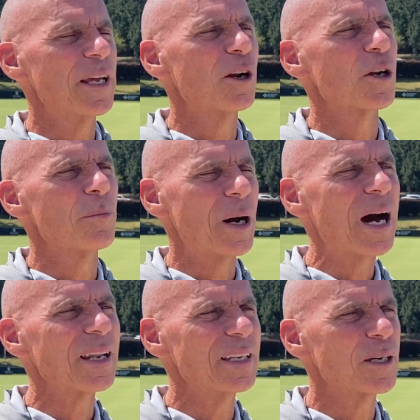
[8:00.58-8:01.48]
on a
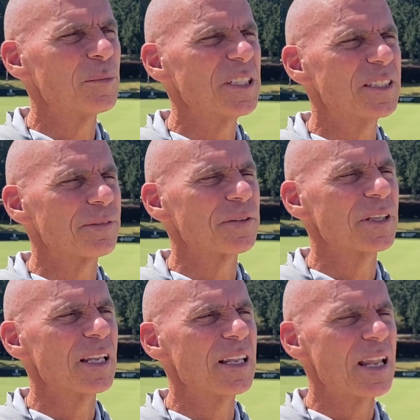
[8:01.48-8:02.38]
body can be
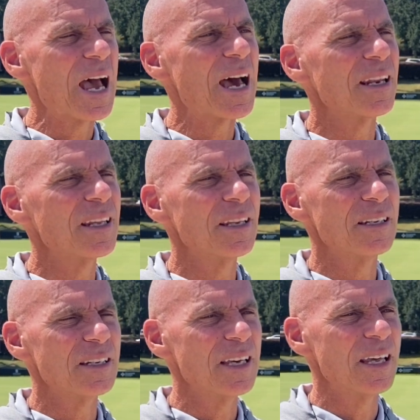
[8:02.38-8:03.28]
different than that
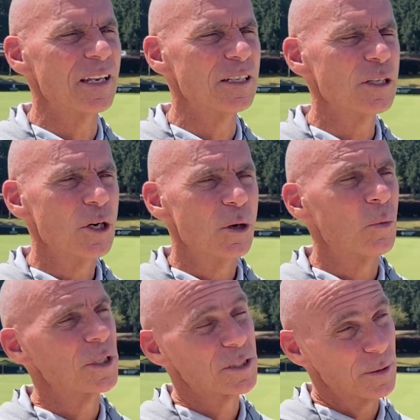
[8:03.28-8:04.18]
in
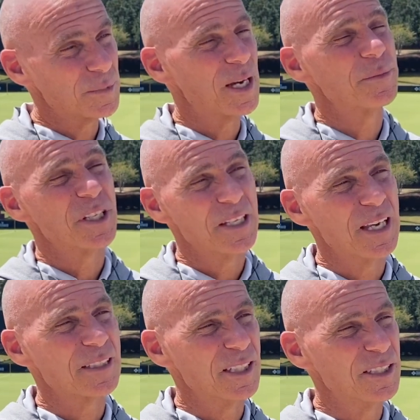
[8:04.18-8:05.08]
what sometimes in
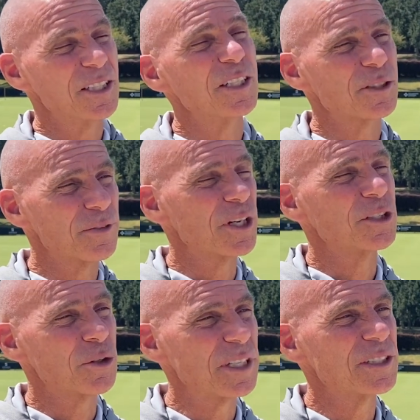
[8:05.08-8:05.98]
the SEC is a very
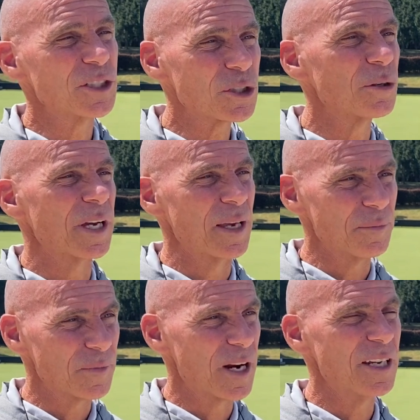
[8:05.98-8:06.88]
transitional game,
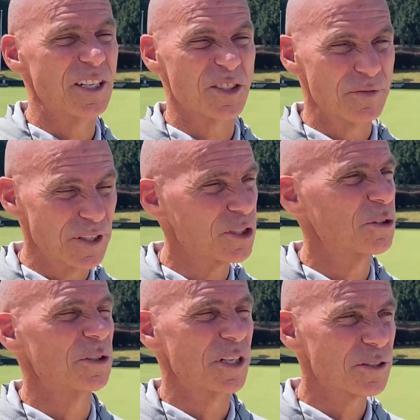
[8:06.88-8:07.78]
right? And it's
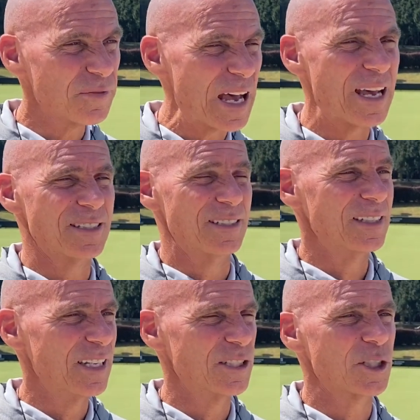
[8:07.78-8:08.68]
physical and it's fast,
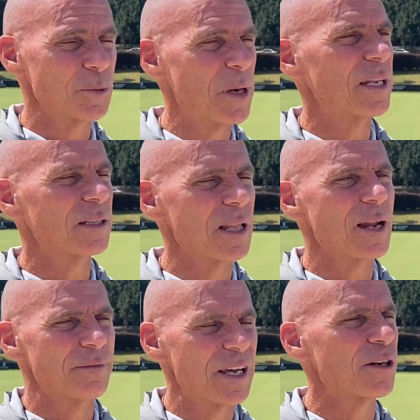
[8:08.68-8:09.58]
and kids expending a
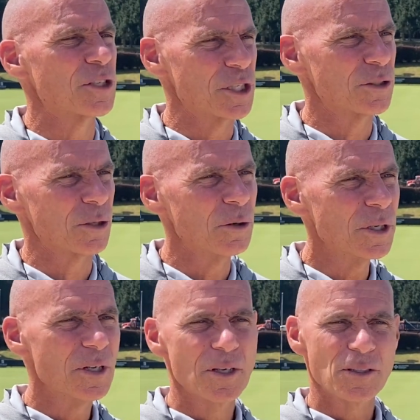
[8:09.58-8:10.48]
lot of energy. So
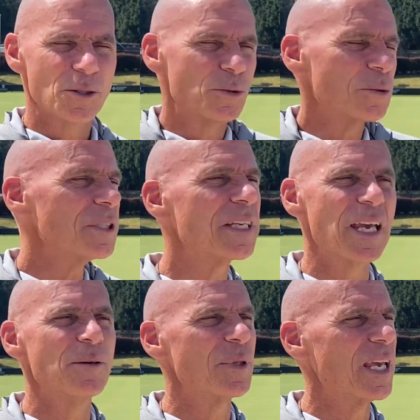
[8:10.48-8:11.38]
it's really
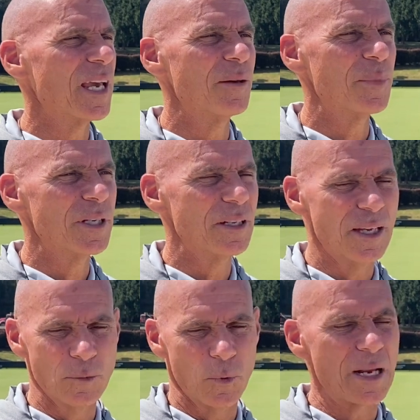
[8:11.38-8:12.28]
game to game,
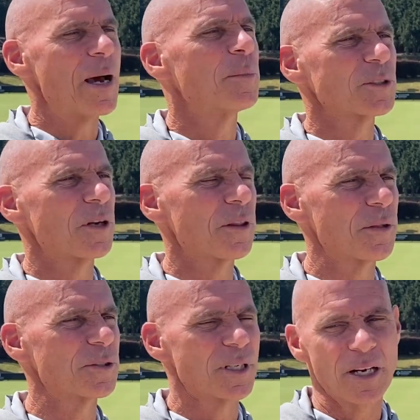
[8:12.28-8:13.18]
and what happens on a
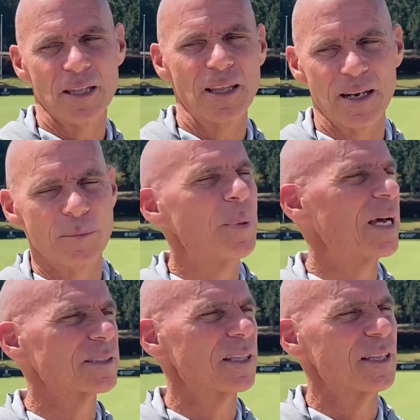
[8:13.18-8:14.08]
Thursday night then
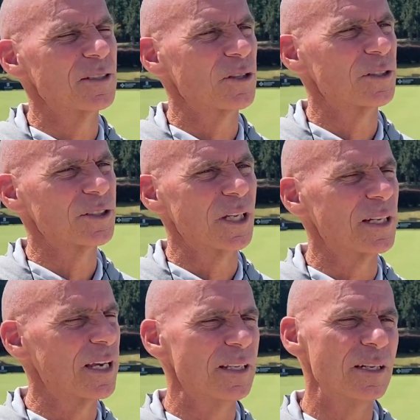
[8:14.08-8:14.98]
impacts the things on
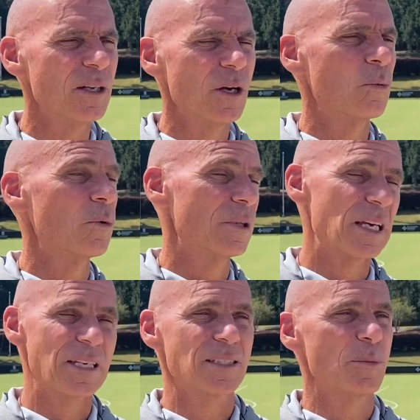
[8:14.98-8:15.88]
Sunday. And then,
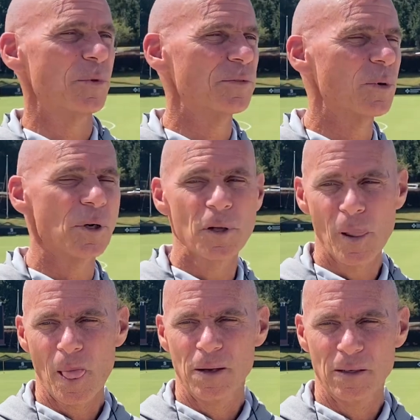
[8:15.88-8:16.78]
like I said before,
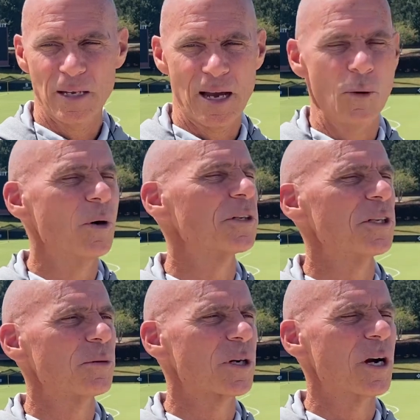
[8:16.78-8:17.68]
how well do
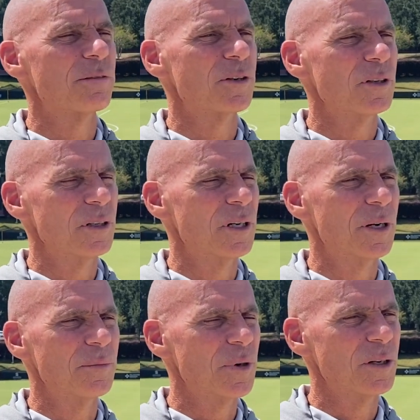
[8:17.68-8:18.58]
you recover
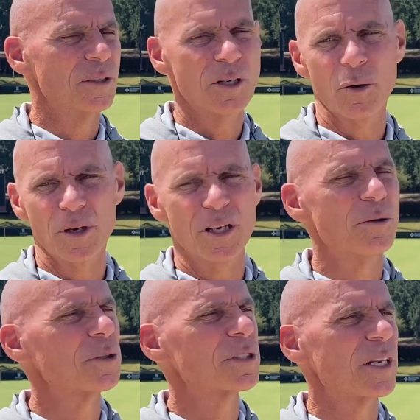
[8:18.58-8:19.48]
going
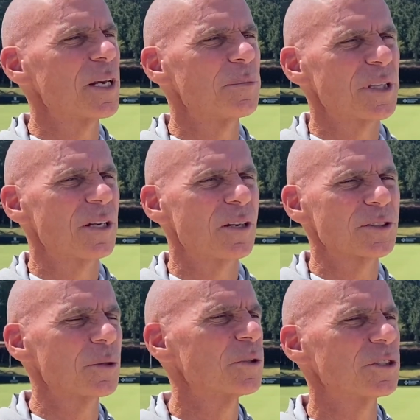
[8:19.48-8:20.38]
into a Sunday, but then
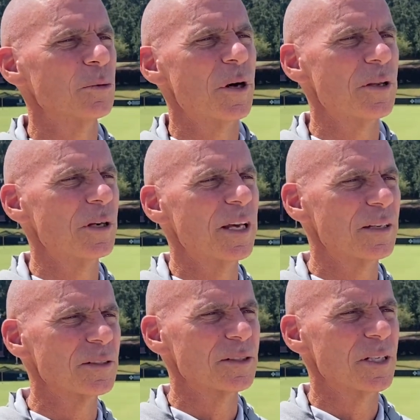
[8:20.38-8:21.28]
also what's the weather
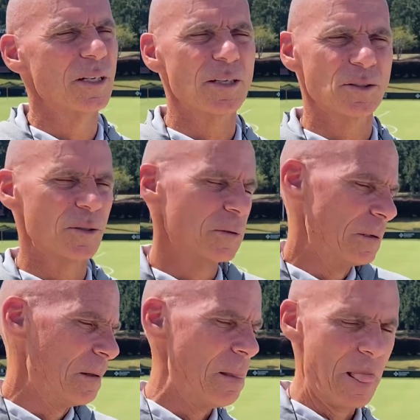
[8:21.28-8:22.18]
like on Sunday? So
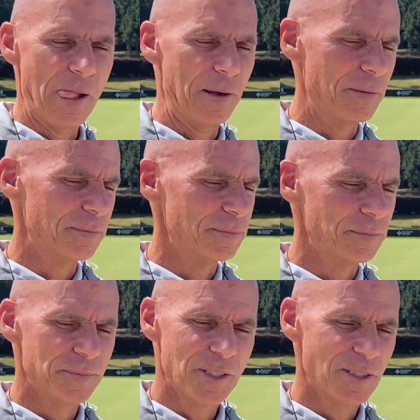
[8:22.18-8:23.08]

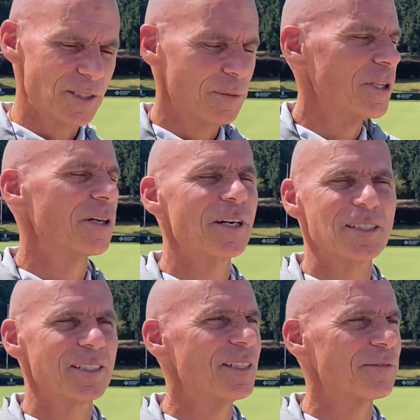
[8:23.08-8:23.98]

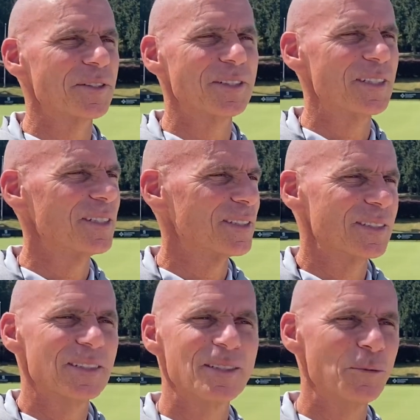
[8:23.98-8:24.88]
similarities and differences,
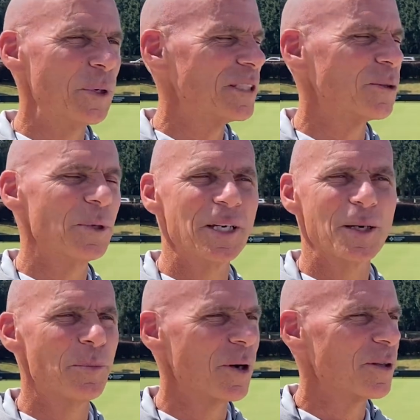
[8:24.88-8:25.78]
and week to week,
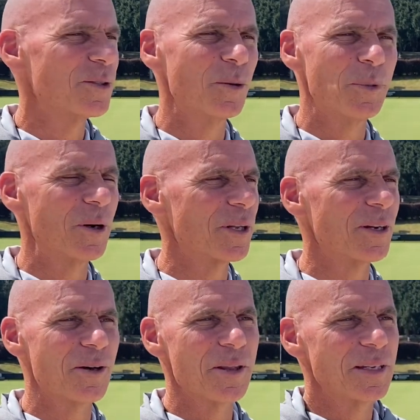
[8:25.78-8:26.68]
opponent to opponent,
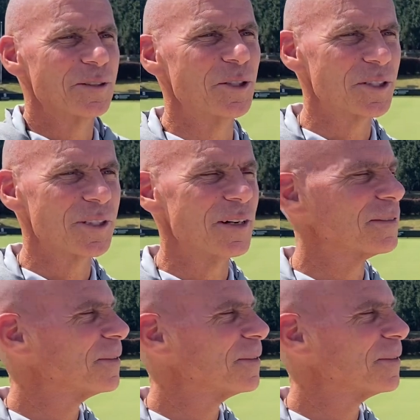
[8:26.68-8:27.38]
all that good stuff.